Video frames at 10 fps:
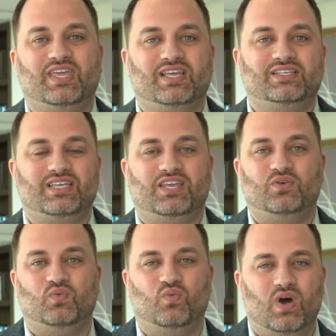is that
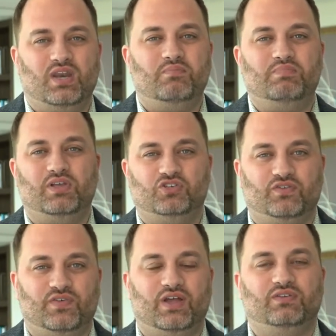you wanna build your
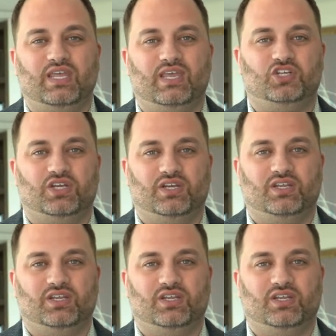foundation,